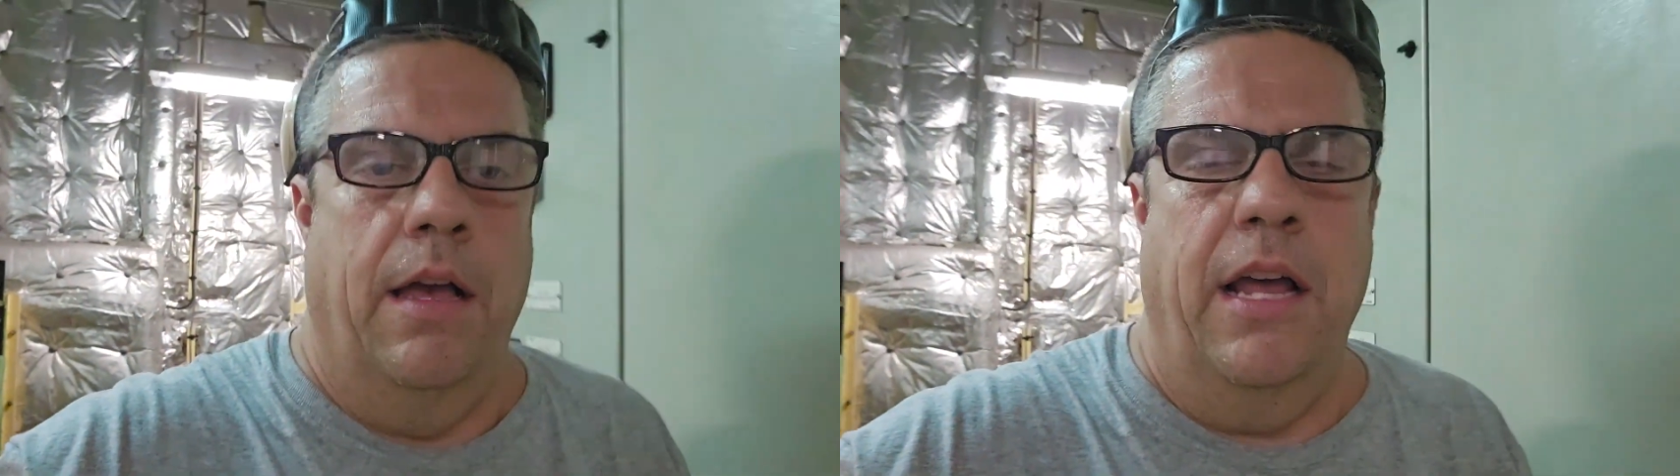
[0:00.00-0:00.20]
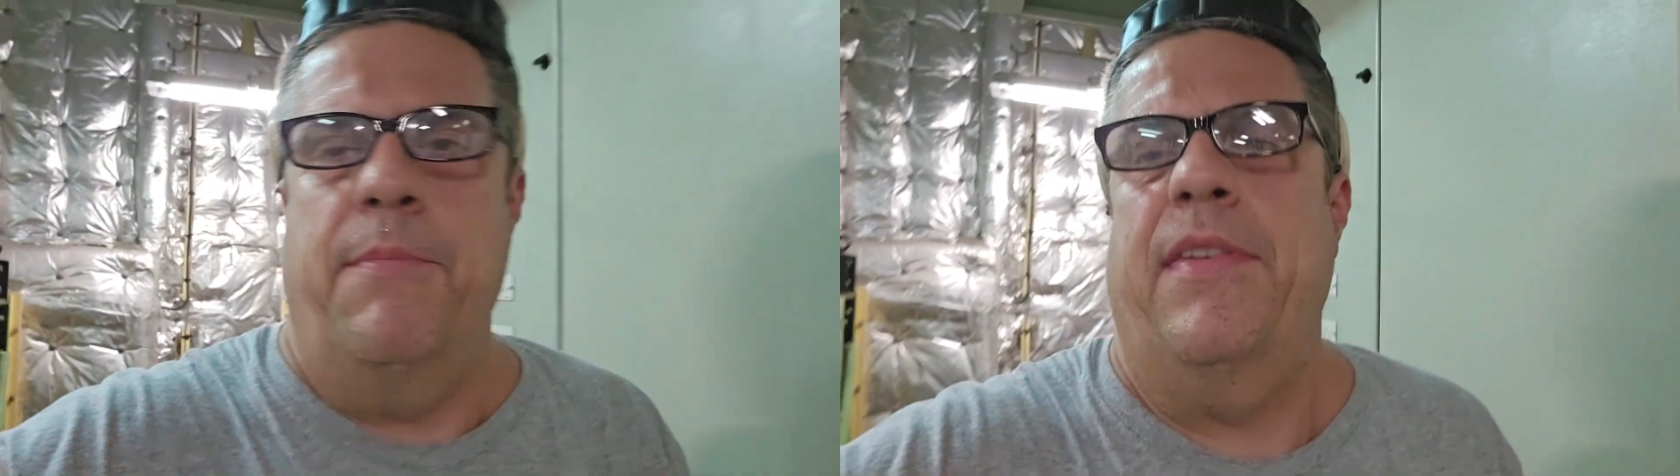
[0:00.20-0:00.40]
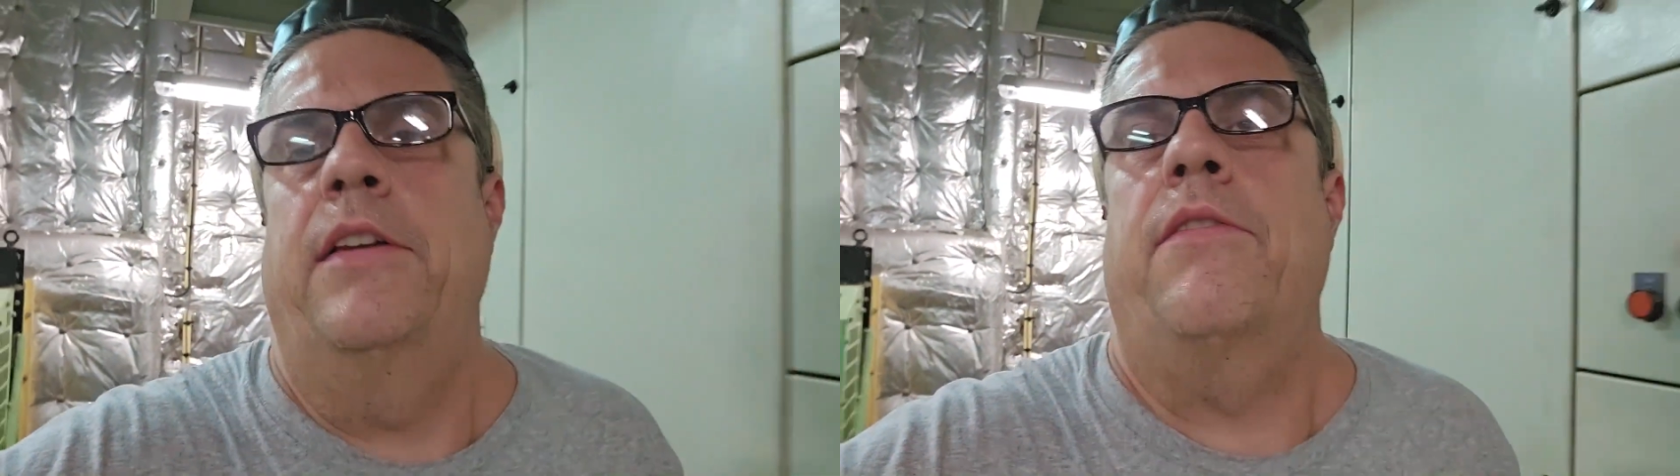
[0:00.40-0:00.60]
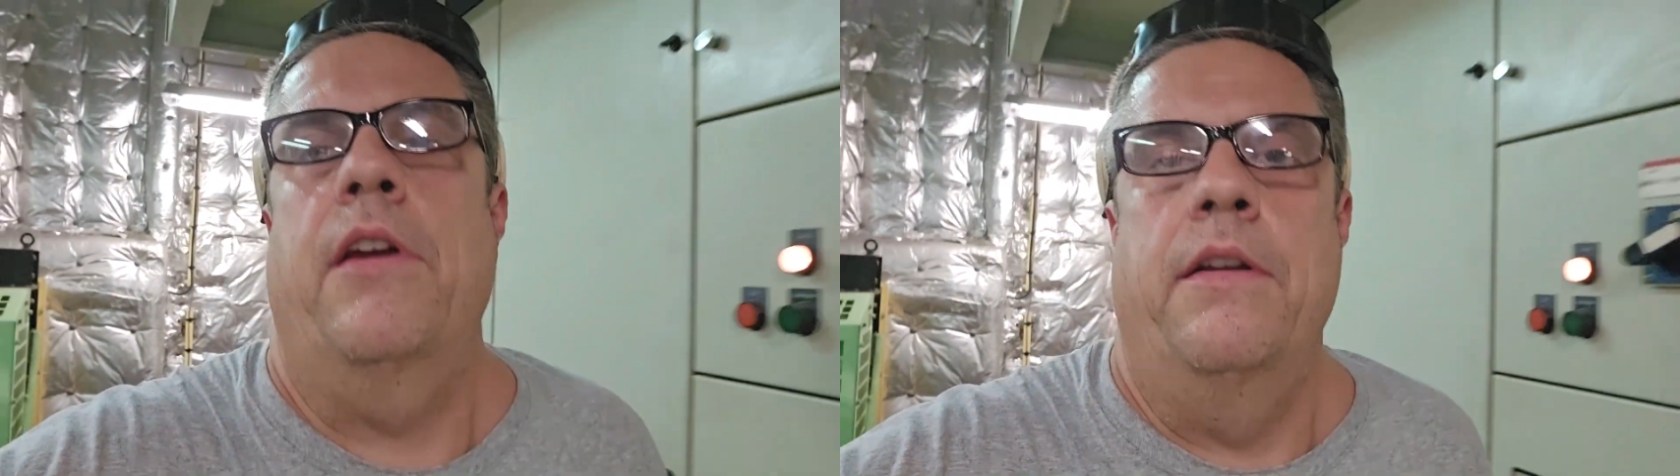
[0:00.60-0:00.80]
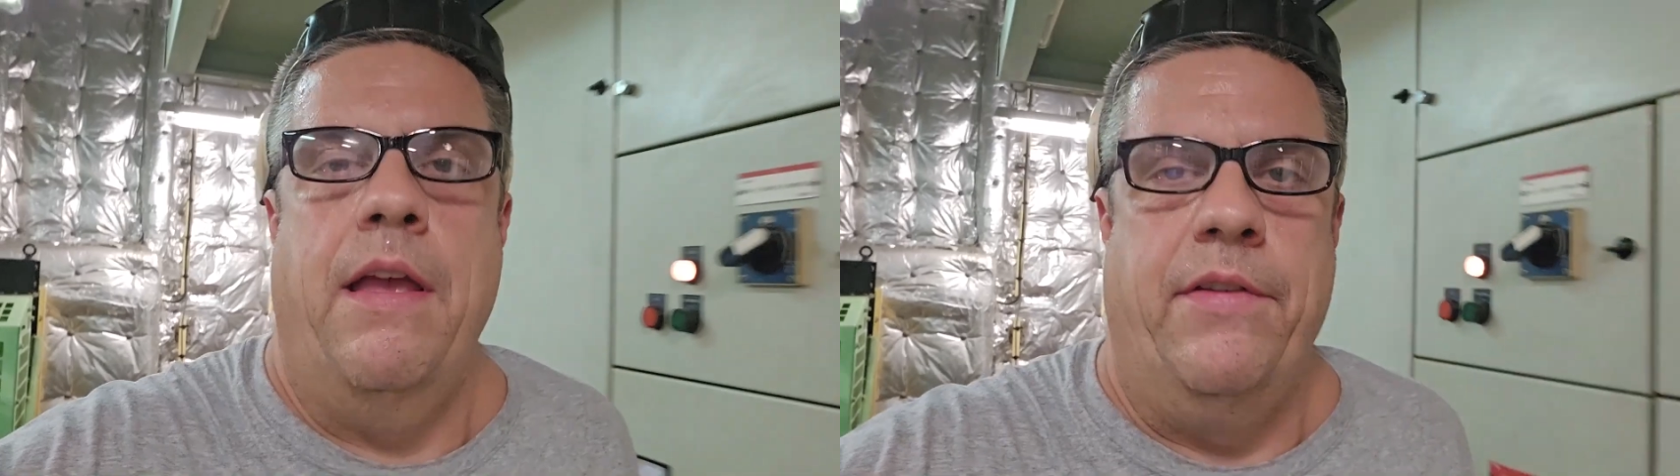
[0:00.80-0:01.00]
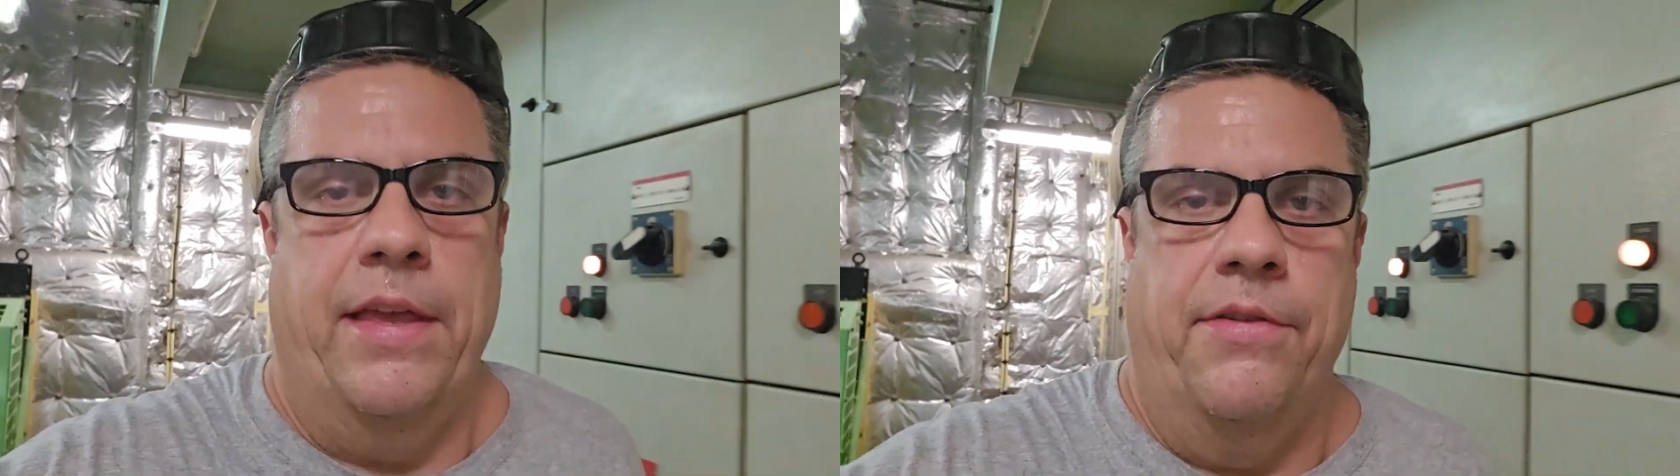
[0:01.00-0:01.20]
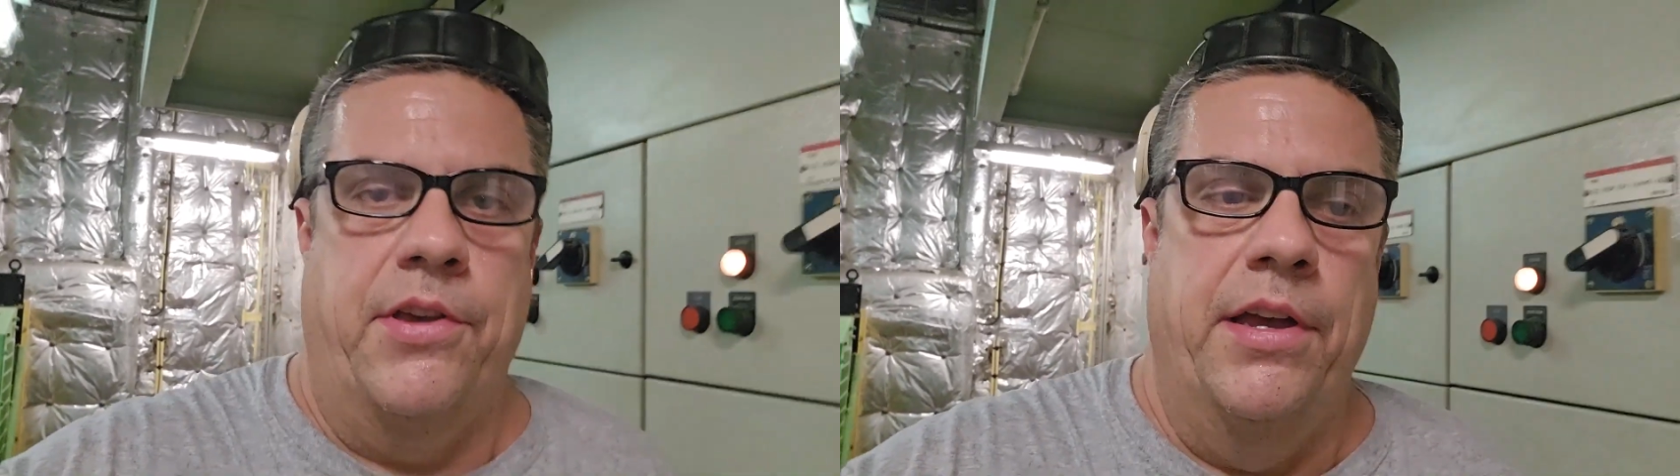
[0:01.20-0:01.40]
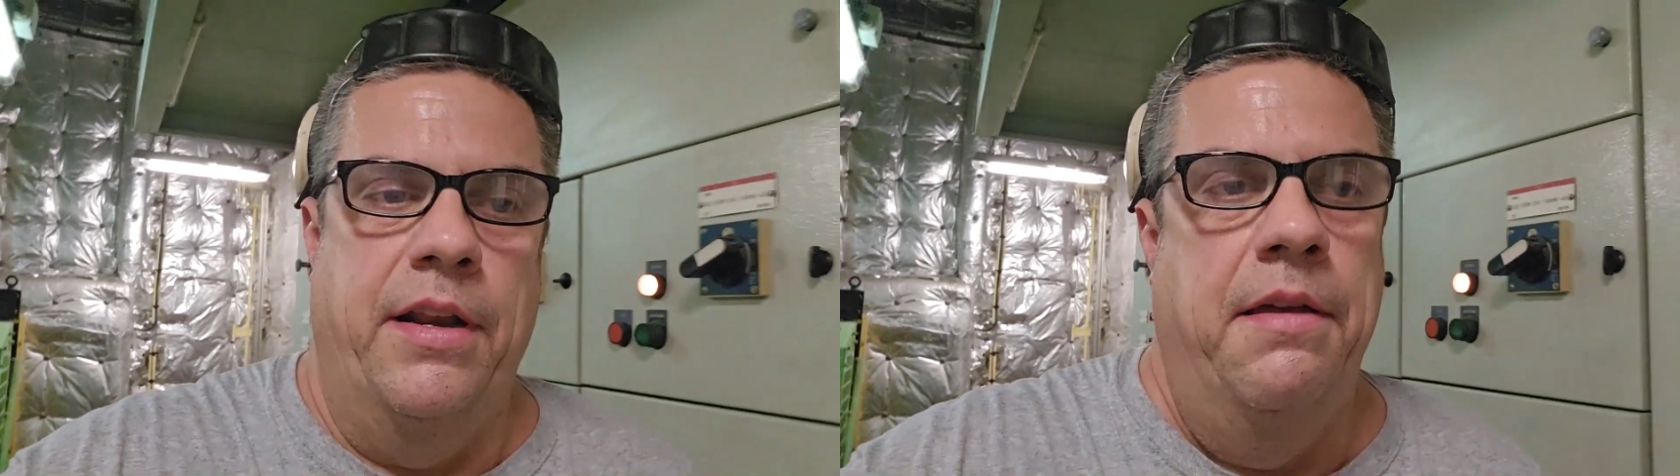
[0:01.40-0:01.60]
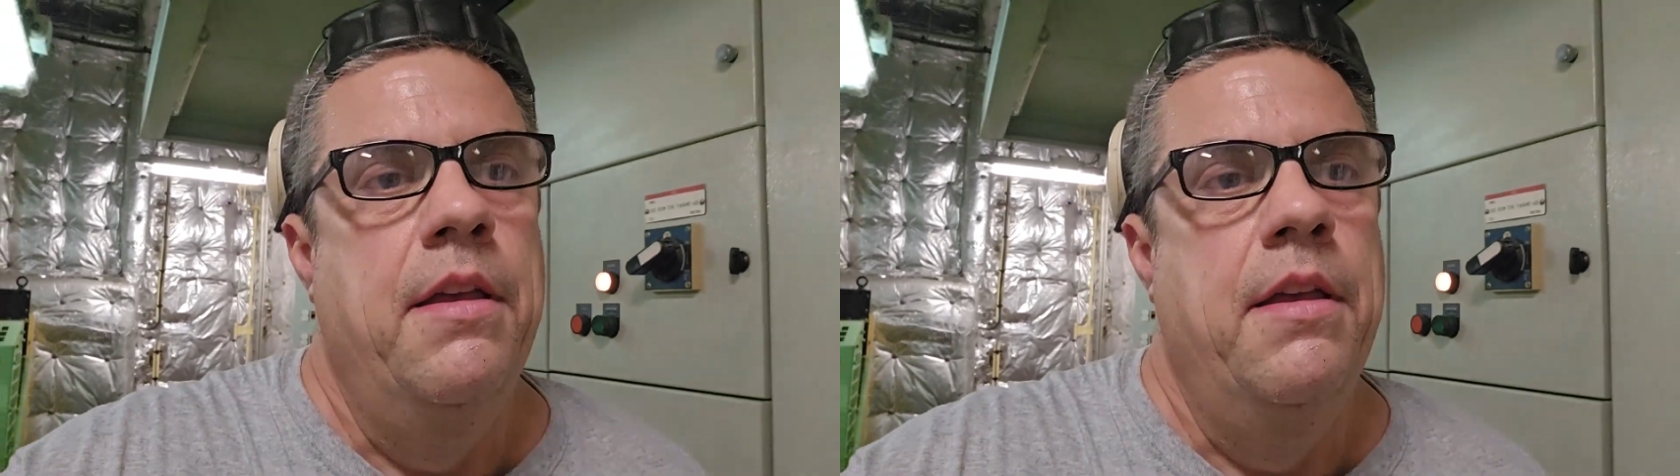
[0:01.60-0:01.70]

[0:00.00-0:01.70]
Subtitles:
100% certain everything is good.